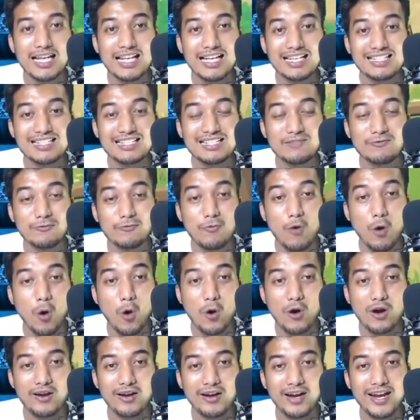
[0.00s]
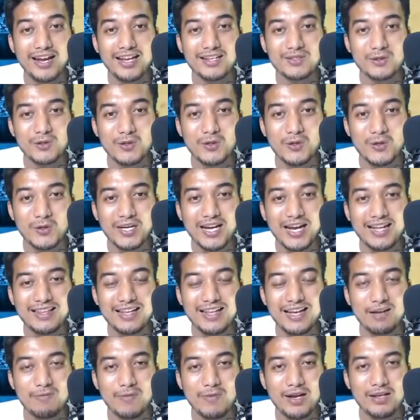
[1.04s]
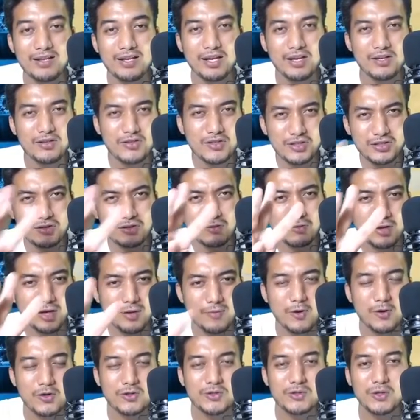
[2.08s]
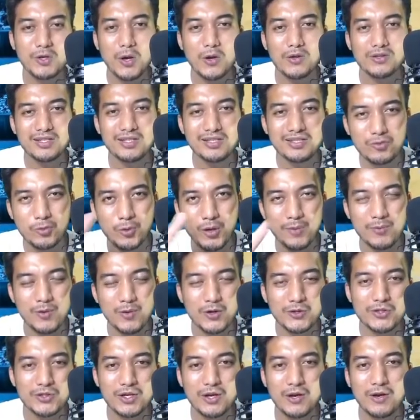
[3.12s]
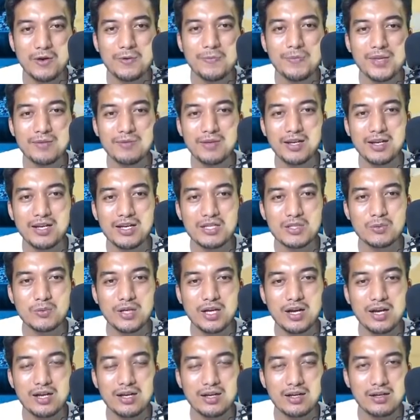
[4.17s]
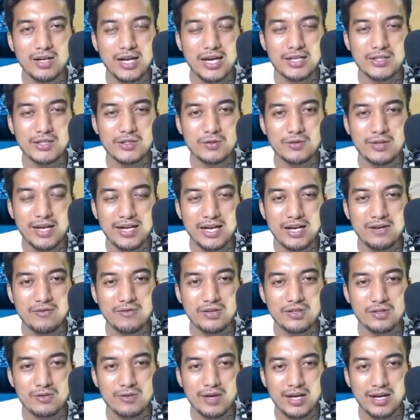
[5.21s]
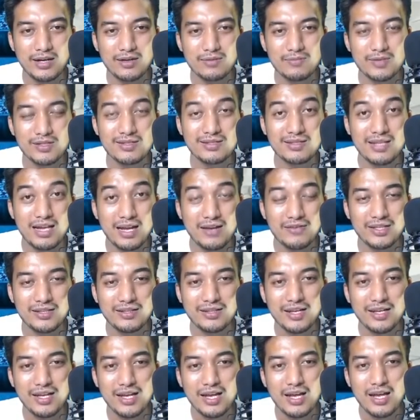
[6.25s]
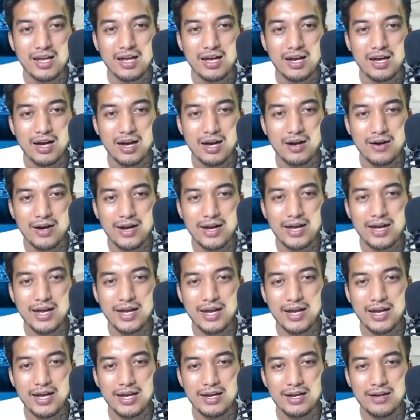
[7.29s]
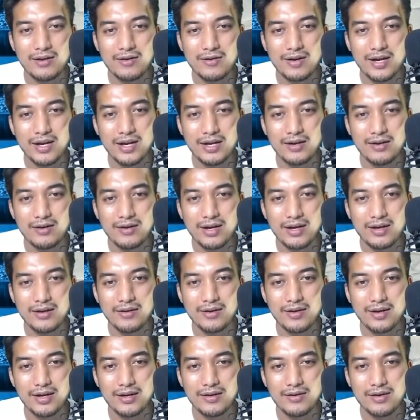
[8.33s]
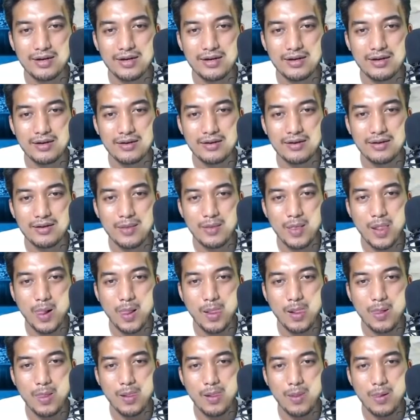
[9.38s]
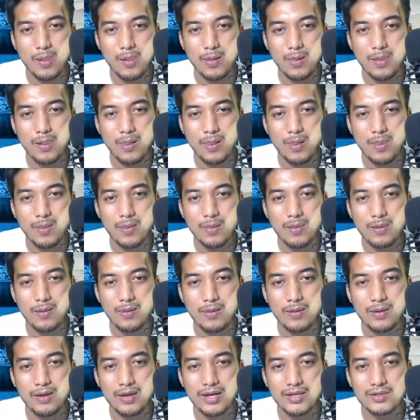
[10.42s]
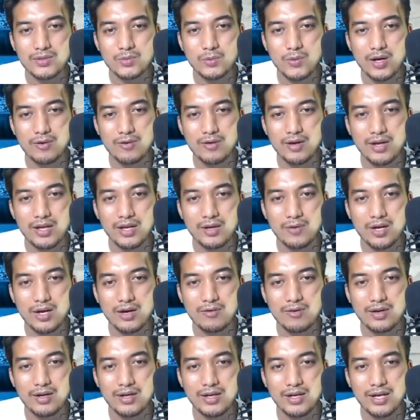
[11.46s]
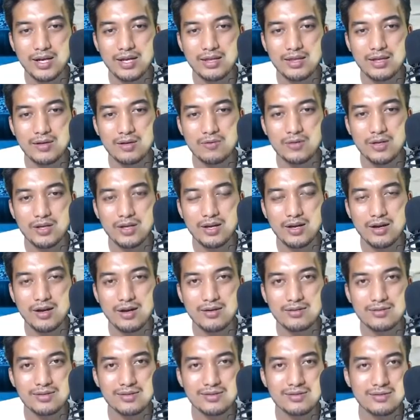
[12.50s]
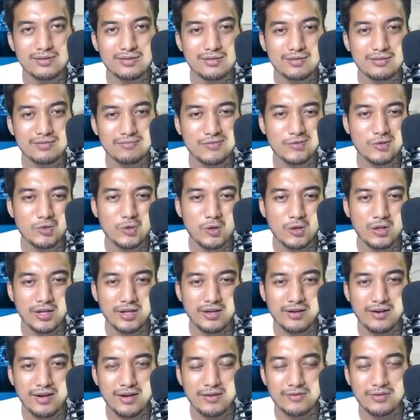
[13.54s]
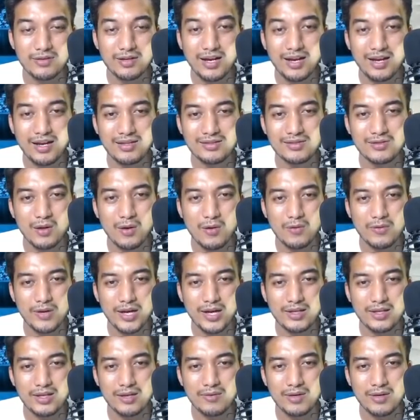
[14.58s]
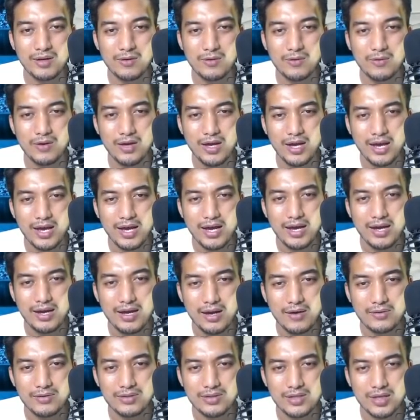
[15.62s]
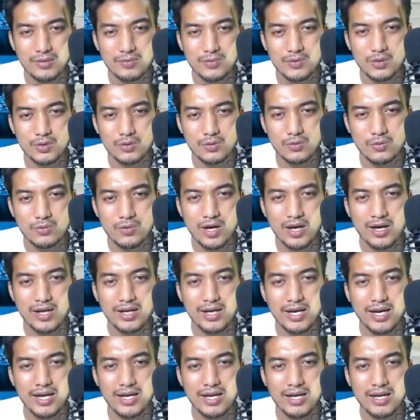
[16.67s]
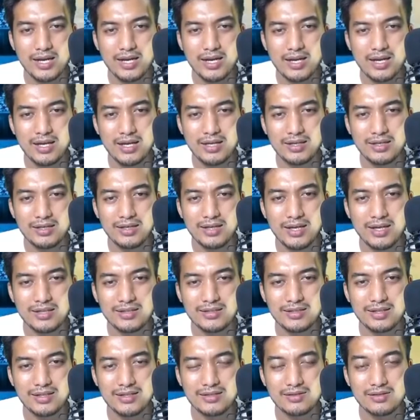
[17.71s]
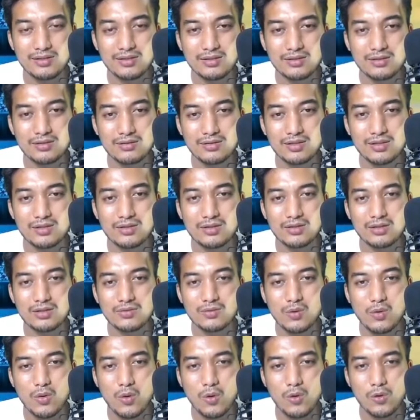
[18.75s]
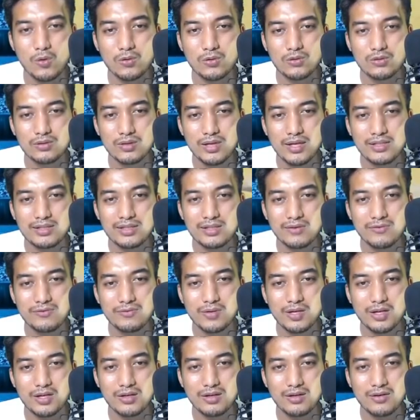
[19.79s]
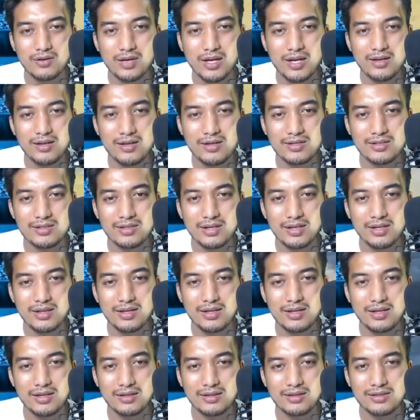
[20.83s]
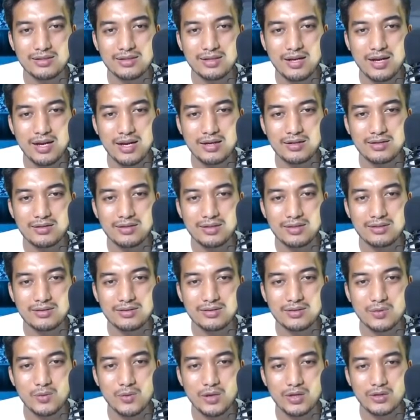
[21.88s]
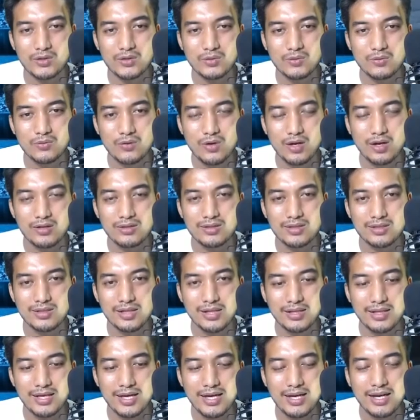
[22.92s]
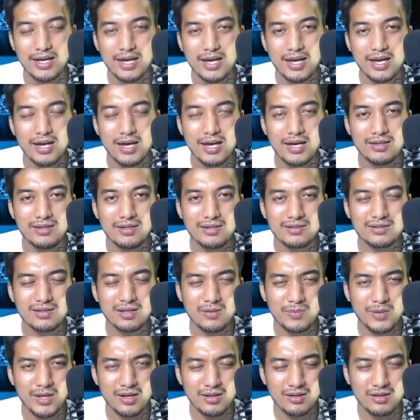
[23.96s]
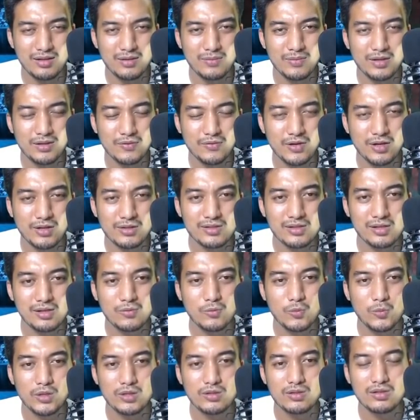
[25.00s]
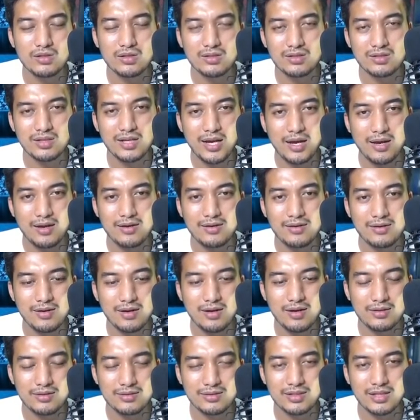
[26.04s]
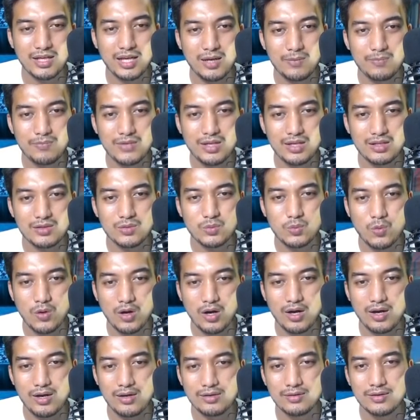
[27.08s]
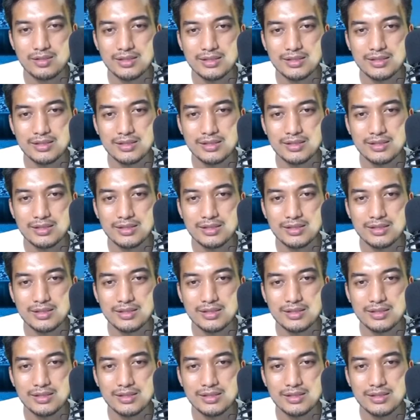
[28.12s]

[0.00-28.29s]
four okay so look at that man just three more to go just three more to go because we gotta get to that adventure rank number seven all right, all right, all right, all right, all right. Yes, we are running, we are running, and then we are just rolling around. Okay, so yeah, there we go. And now it's time to run again. Yes, yes, just just just hold that shift button, okay, nicely. And then like this character is just going to run just like that. And there's gonna be a little bit of cutscene. We just cannot skip this one.